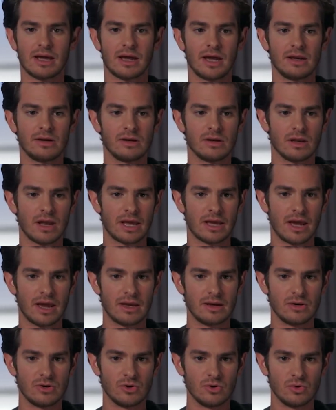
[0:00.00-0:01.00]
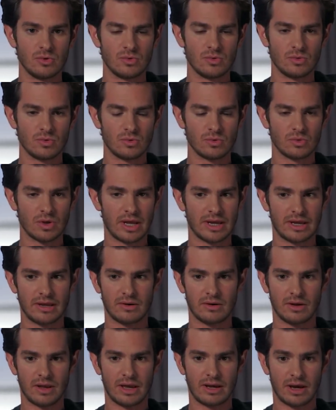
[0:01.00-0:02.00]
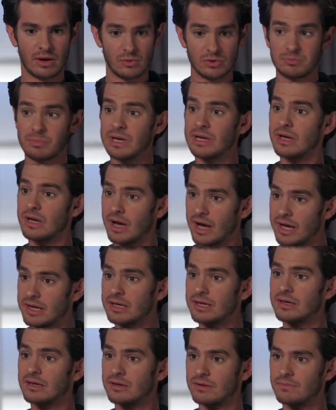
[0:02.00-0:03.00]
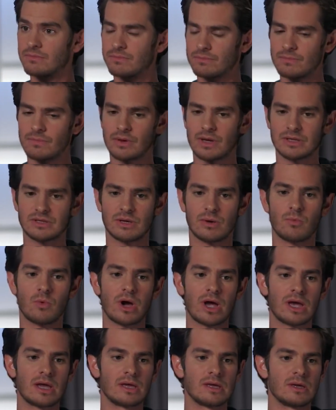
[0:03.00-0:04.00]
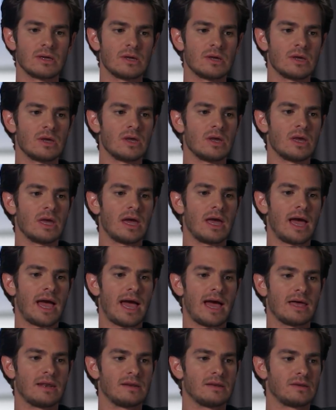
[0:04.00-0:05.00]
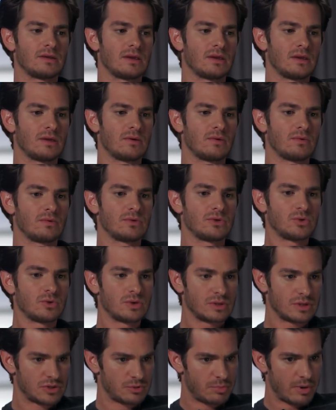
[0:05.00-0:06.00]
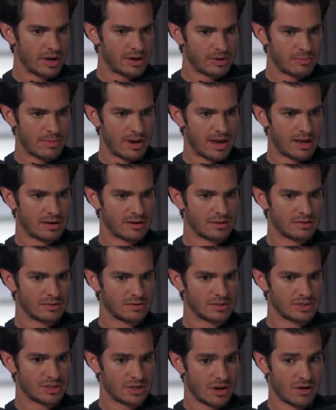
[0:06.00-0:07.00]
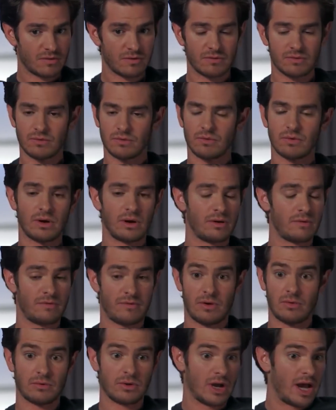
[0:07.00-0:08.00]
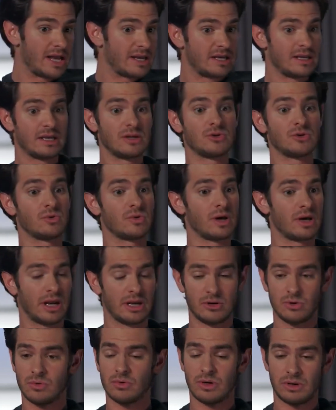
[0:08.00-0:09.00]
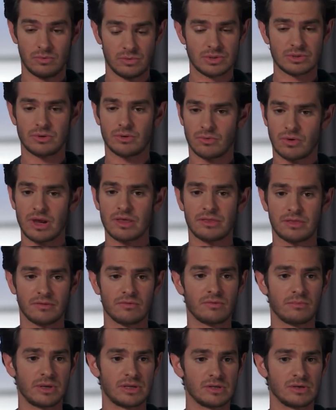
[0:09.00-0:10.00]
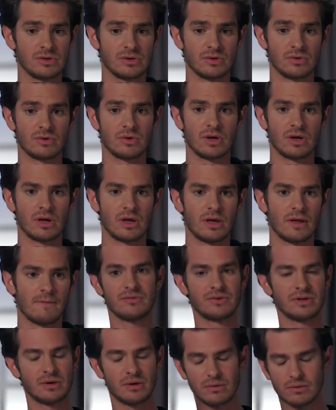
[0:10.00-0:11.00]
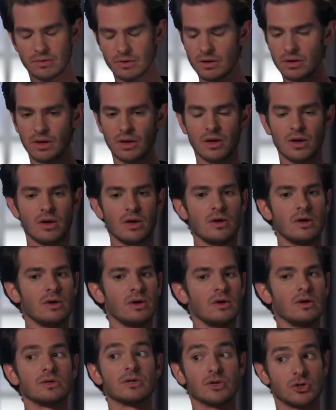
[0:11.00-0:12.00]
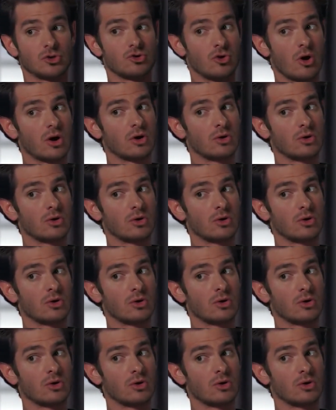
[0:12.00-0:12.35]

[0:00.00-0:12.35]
remember the first time I broke up with someone. It was the greatest pain ever." He said in the 2010 interview, "It made me never want to love again. We all know that feeling. So you do everything you can to distract